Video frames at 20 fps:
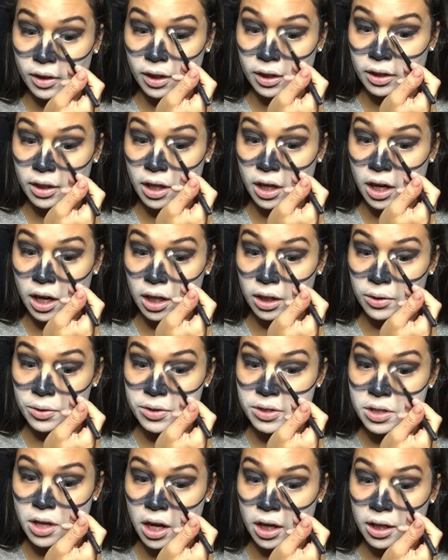With the hollow
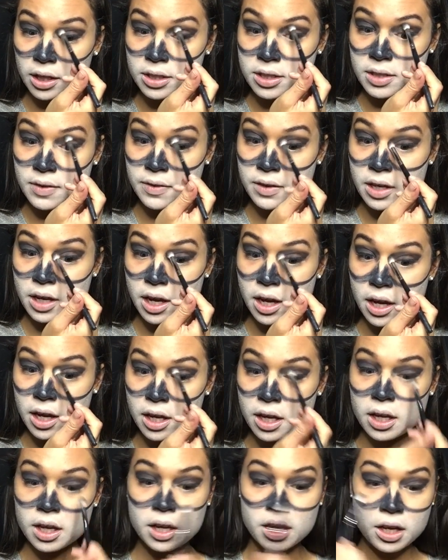sockets of the
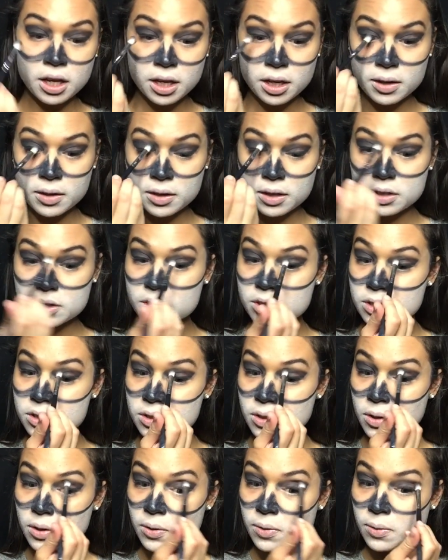eye
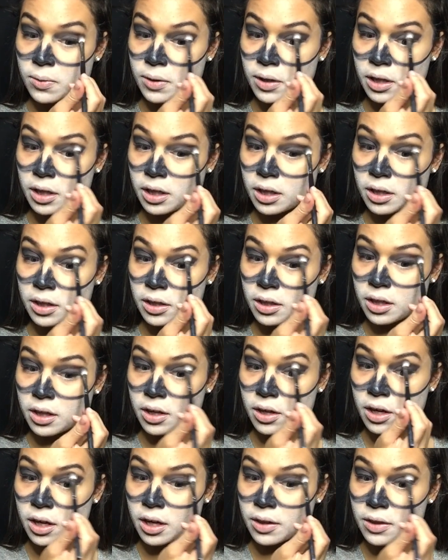just going in
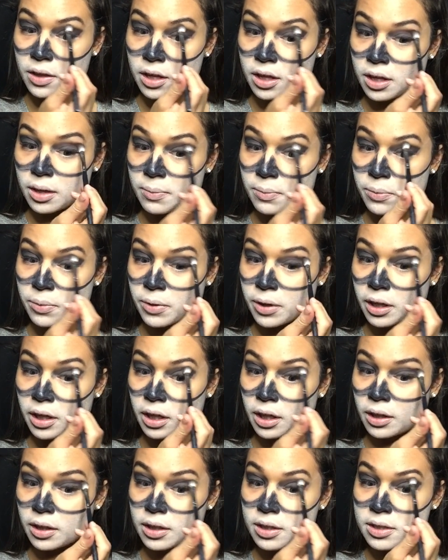there and then
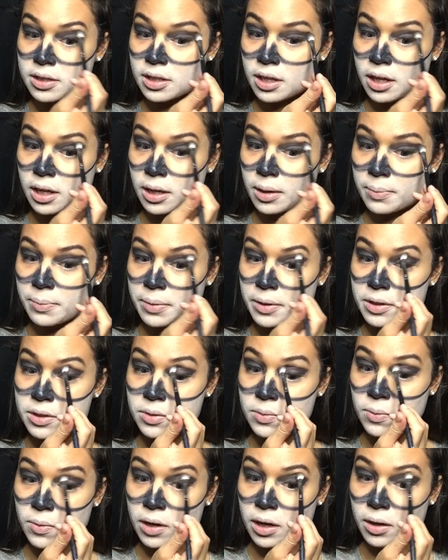bringing this up
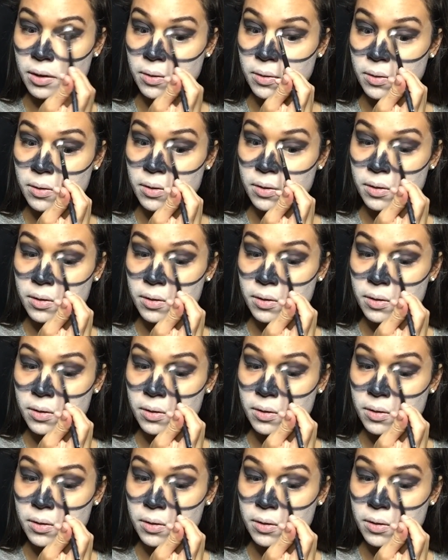as well